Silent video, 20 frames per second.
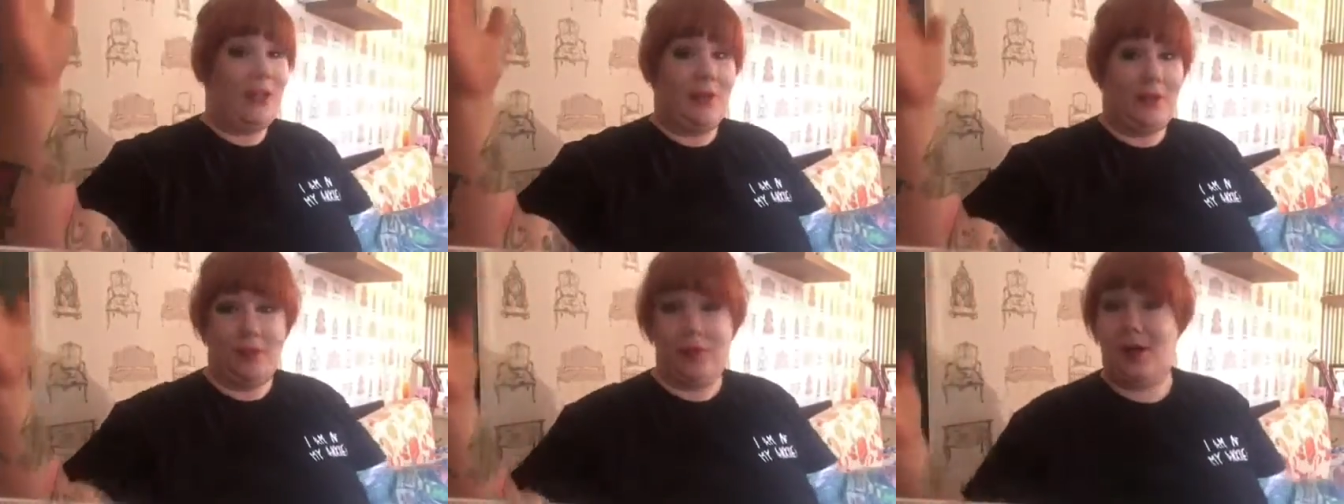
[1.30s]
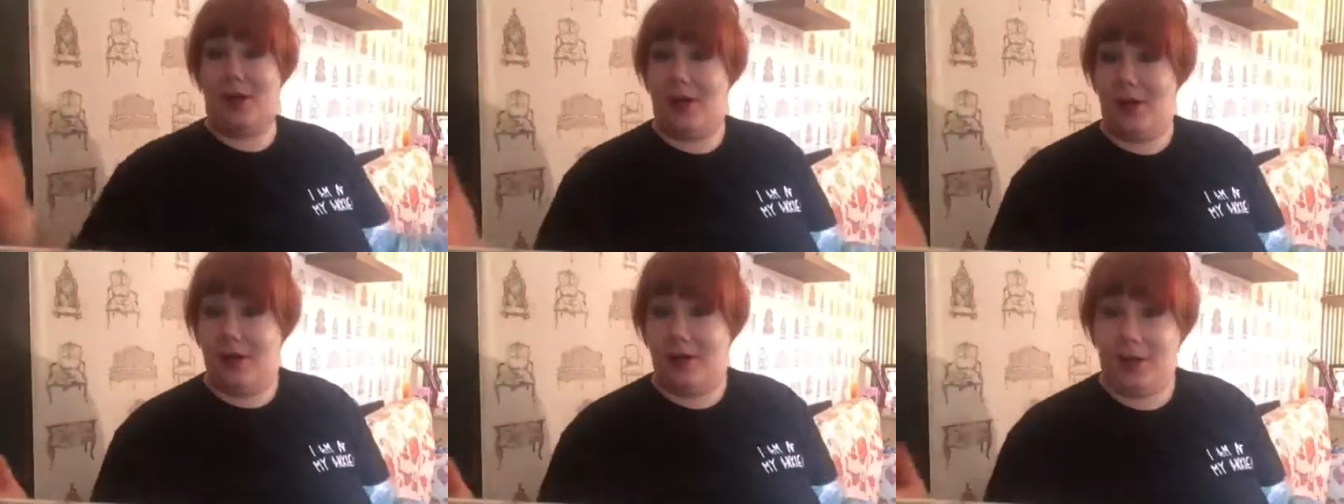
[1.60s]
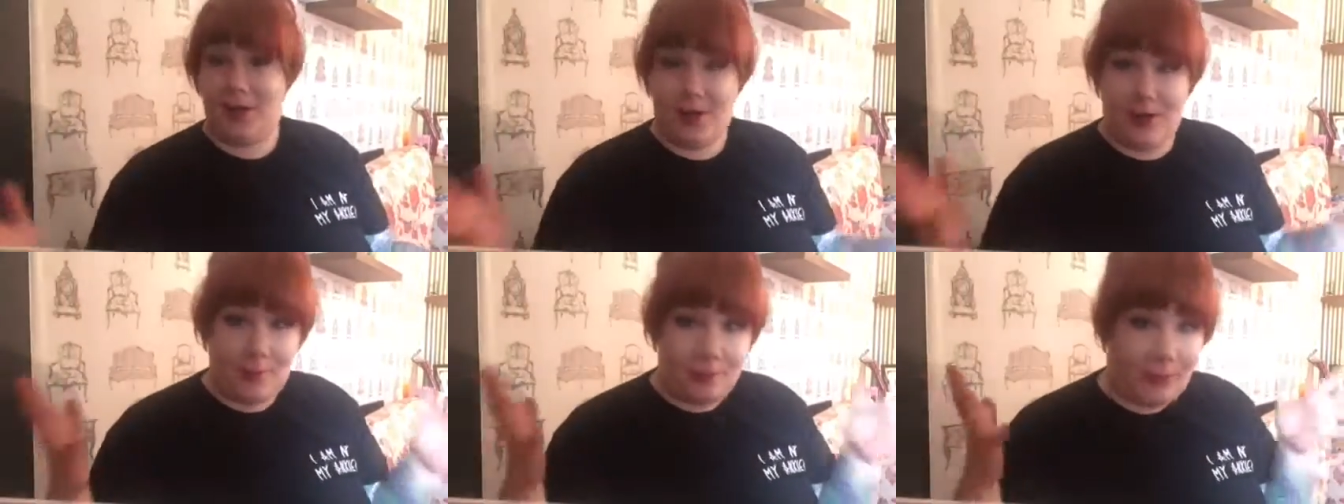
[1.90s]
Good
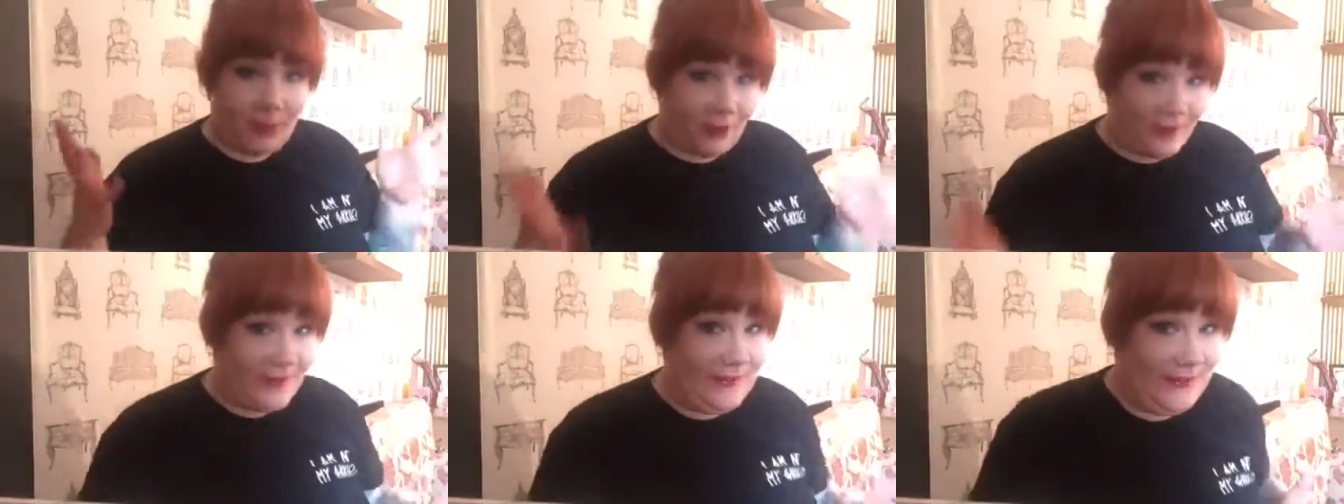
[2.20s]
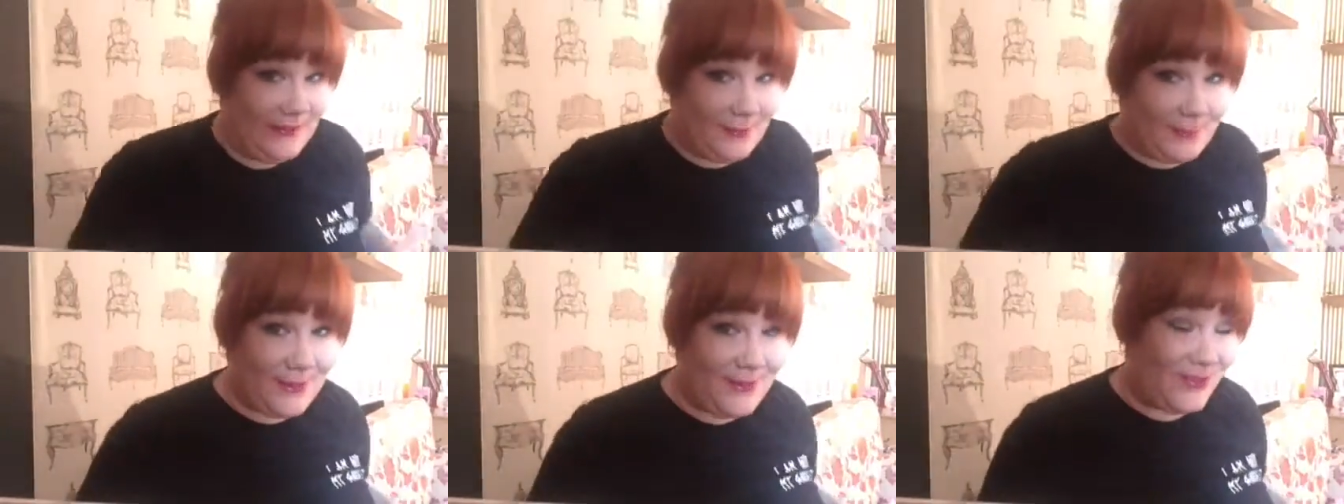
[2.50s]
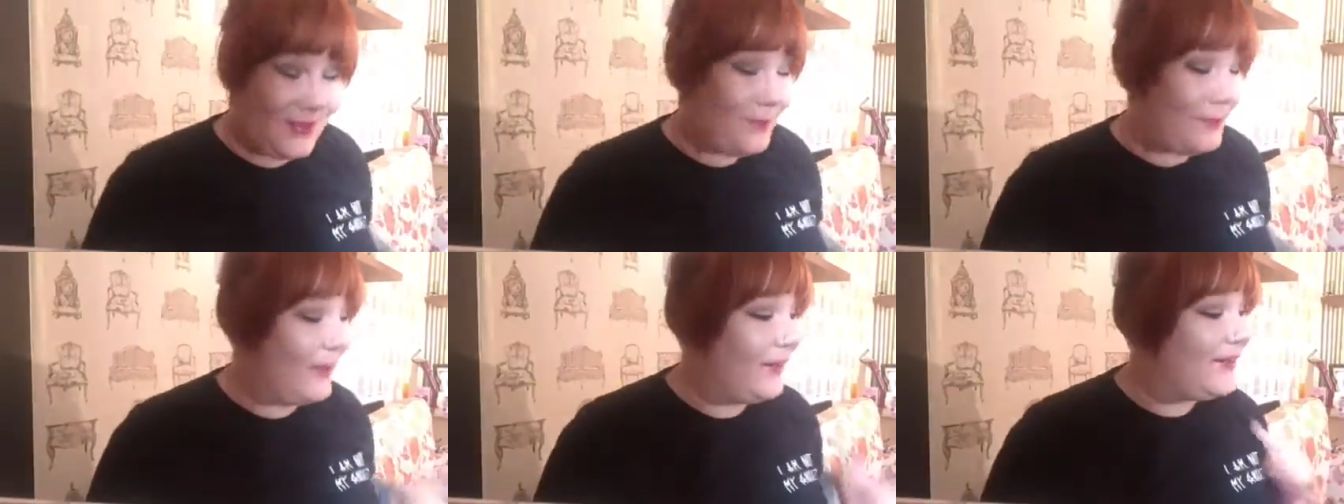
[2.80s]
God, I am not a
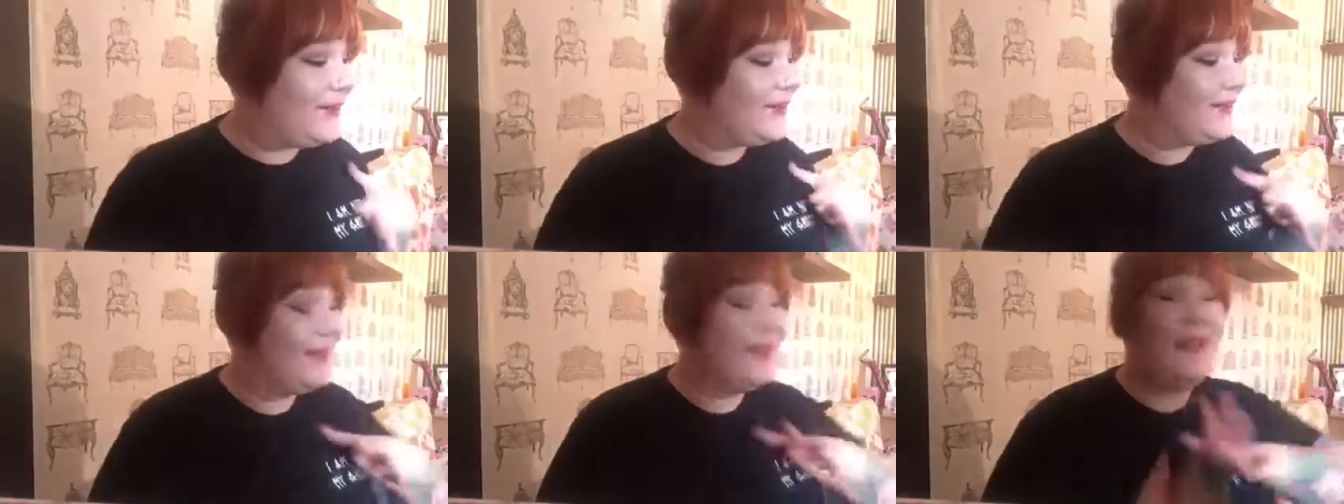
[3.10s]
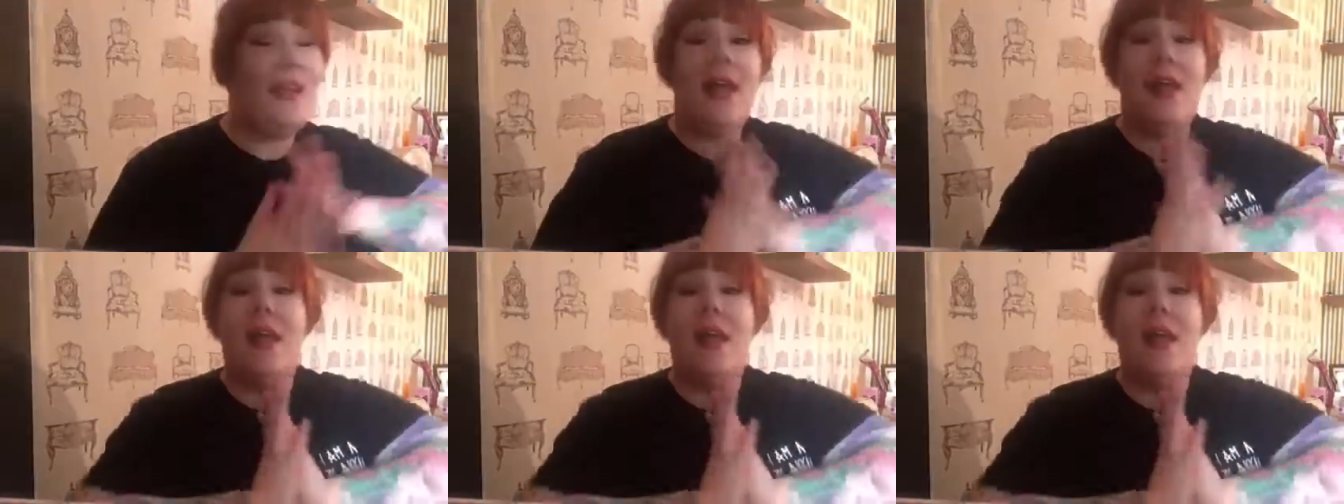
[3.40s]
suspicious person